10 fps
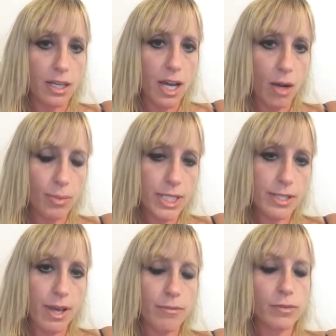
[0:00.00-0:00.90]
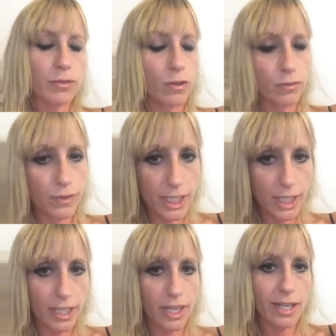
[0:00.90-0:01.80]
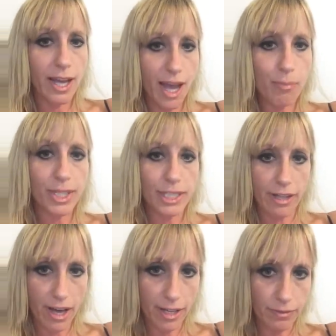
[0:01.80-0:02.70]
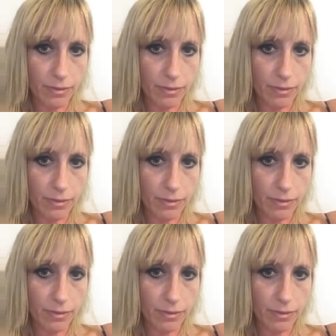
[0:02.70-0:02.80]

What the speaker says: help us to have a fulfilling and a happy life.